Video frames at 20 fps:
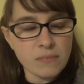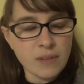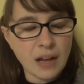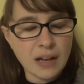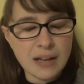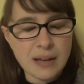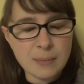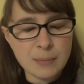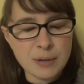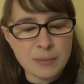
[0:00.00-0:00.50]
I
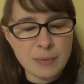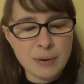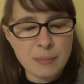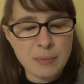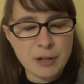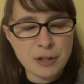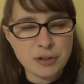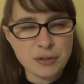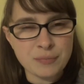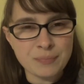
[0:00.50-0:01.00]
came into my
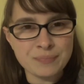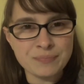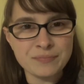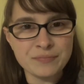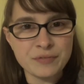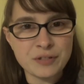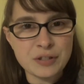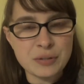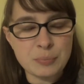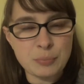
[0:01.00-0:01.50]
bedroom
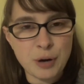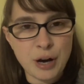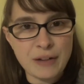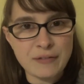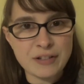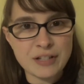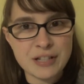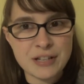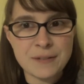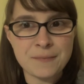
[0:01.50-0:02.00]
for some
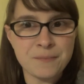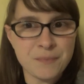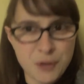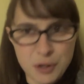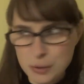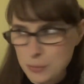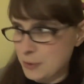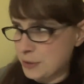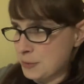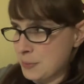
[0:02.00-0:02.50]
privacy.
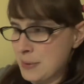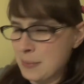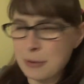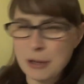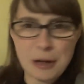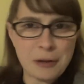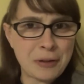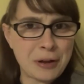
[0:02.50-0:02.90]
There's a bunch of people out